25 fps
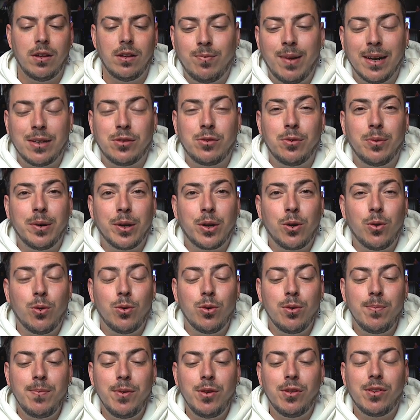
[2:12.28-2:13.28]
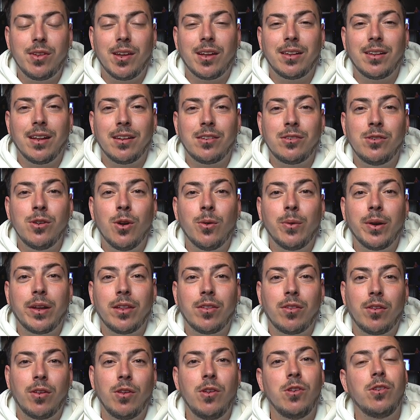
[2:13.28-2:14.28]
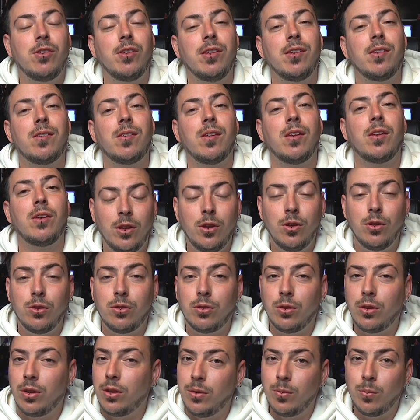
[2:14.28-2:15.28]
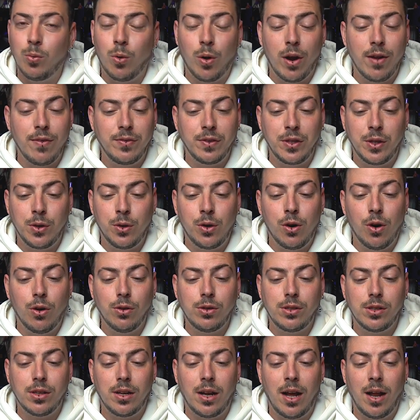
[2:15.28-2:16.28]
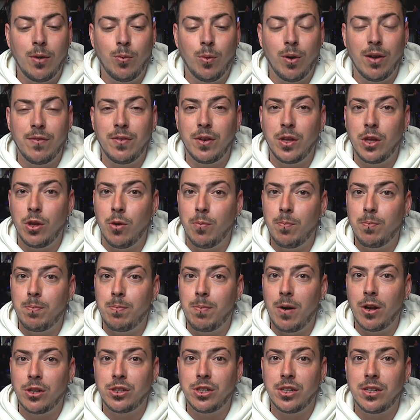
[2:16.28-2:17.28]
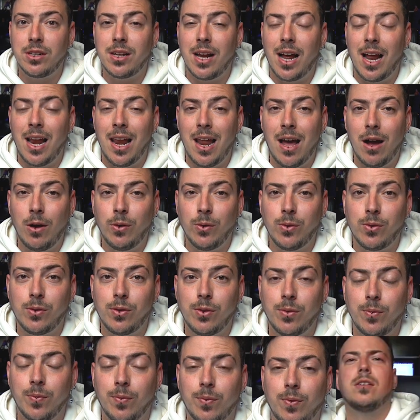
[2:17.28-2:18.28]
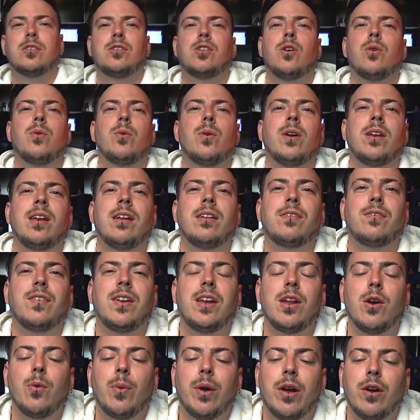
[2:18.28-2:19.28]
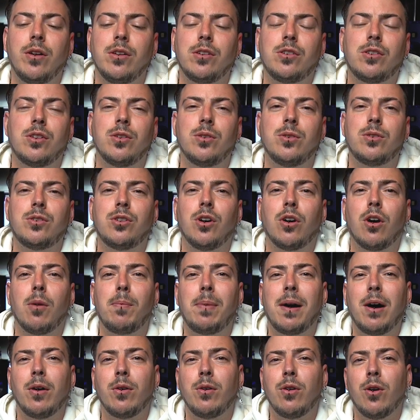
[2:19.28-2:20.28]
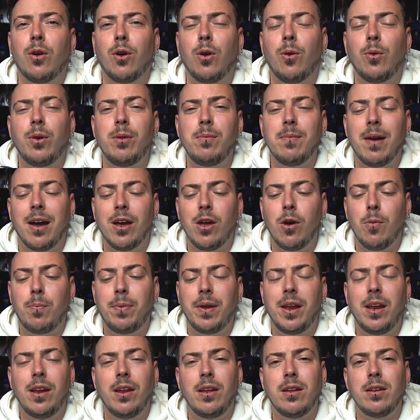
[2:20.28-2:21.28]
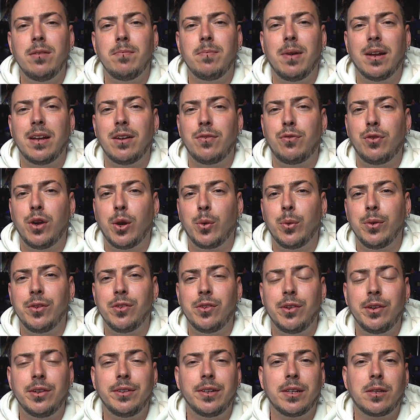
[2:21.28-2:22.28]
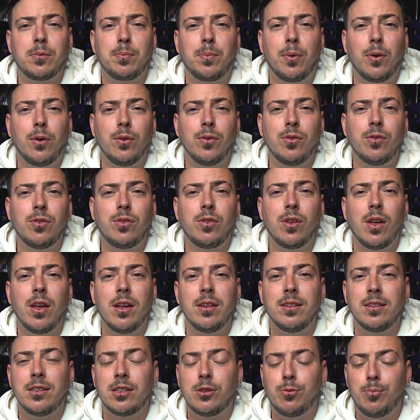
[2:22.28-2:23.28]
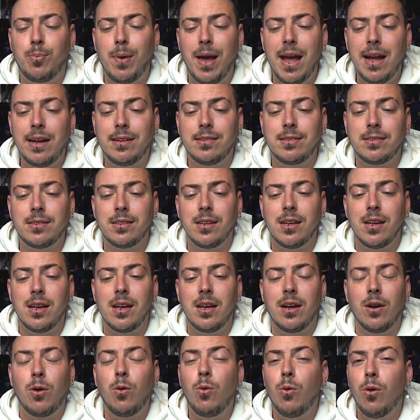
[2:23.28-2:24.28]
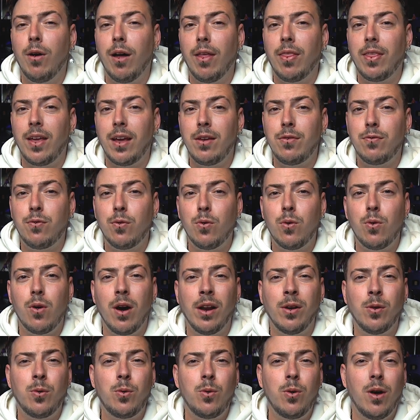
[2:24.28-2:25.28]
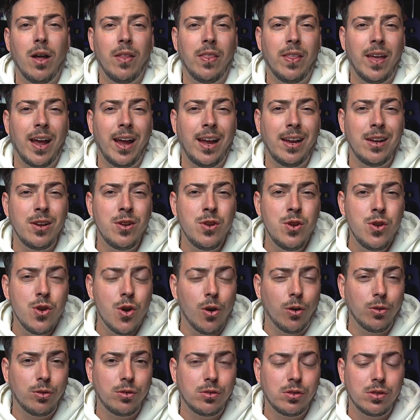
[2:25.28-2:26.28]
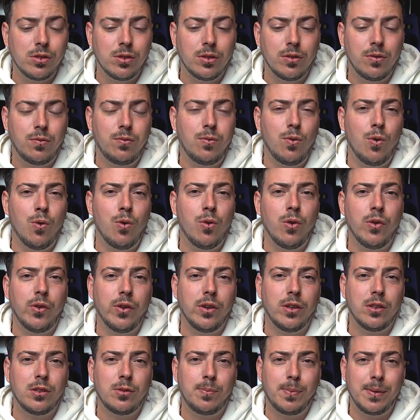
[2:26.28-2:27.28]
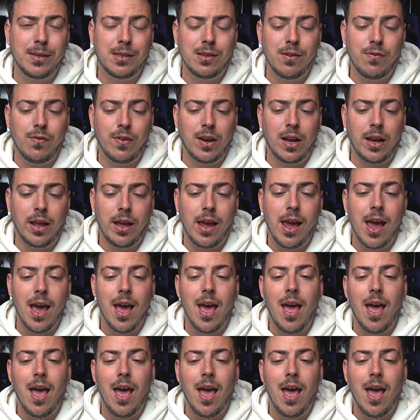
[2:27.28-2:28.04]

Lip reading: But to record music, there's no excuses. Use whatever you got and whatever your budget allows. So in this video, we're going to talk about not only my opinion, but the frequency response, the specs, who are they for and who are they not for specifically.